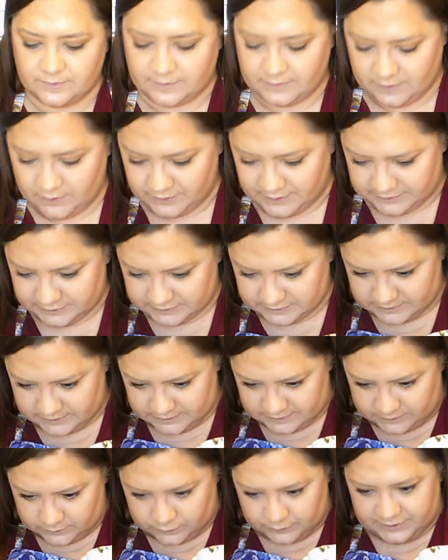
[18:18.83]
Oh, that's
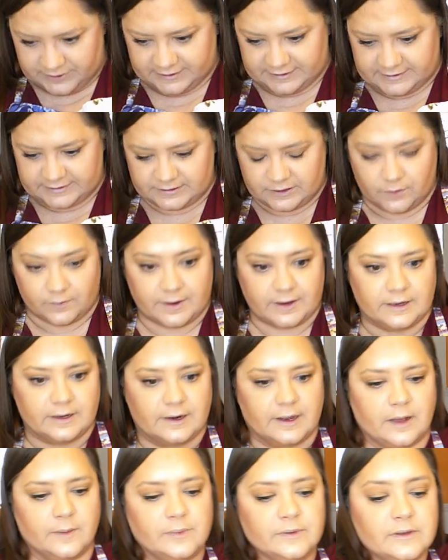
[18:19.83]
really soaking
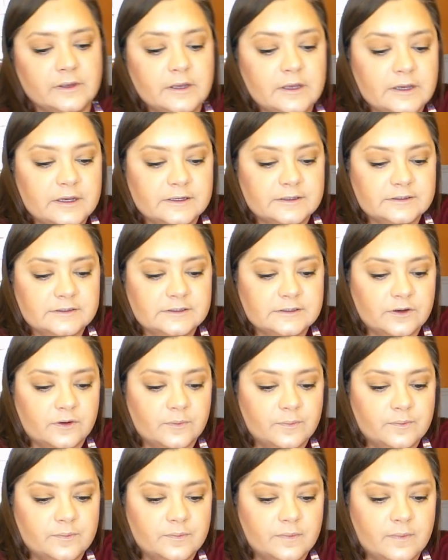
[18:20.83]
it up.
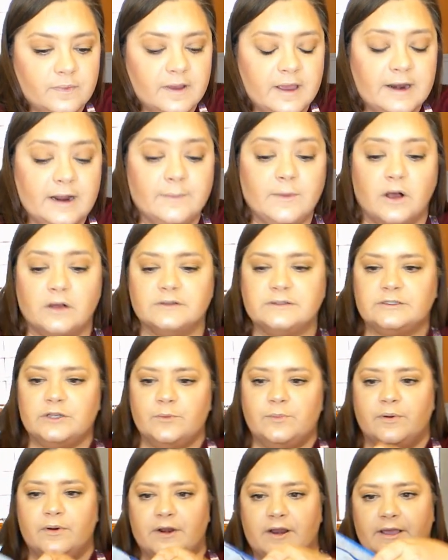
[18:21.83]
So, and I'm also
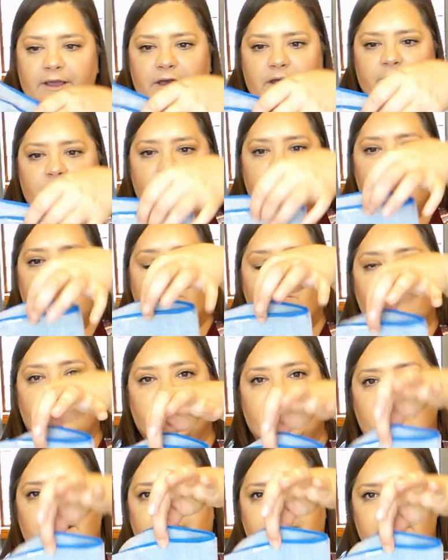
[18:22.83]
putting them with
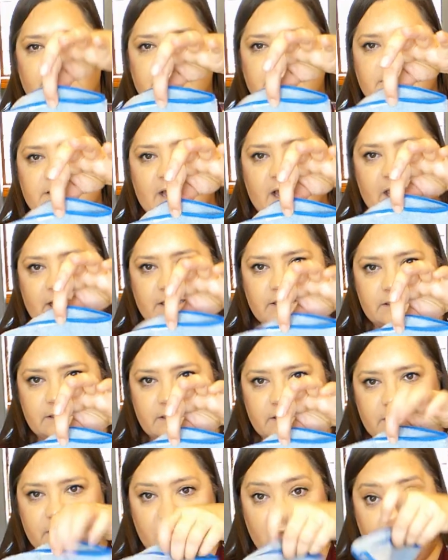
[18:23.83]
like this side
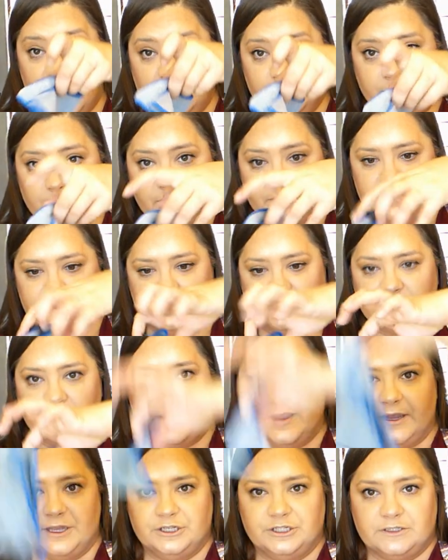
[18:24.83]
up, so I
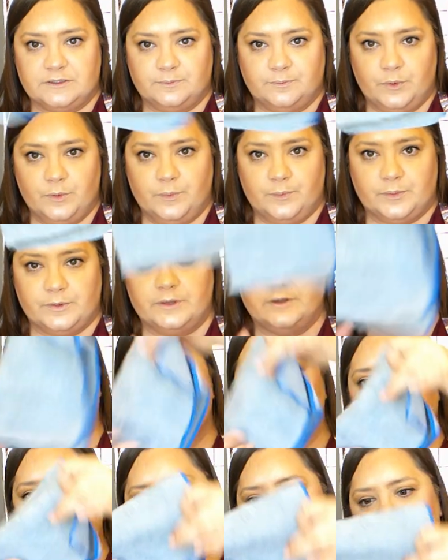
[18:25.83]
can just boop,
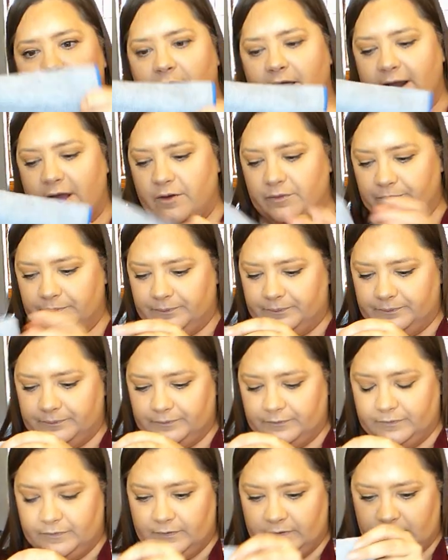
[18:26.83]
take them right out
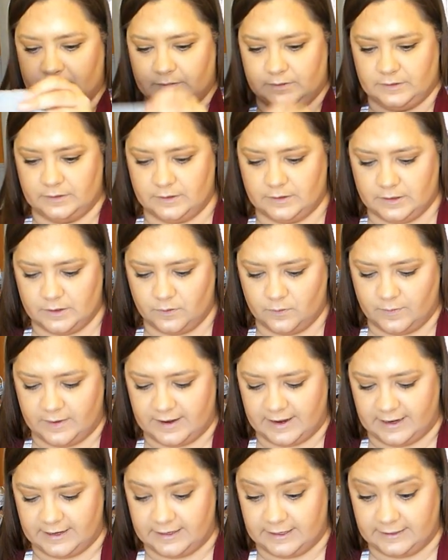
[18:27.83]
when
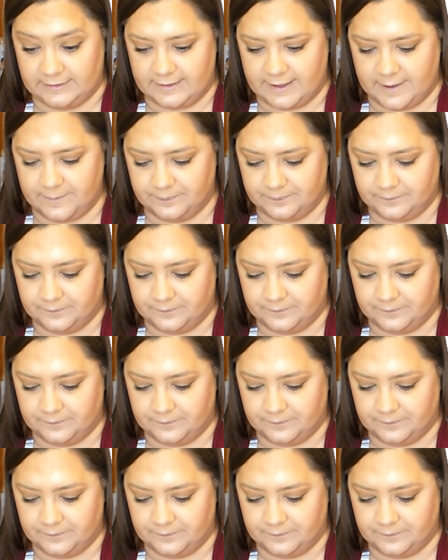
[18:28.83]
I need them.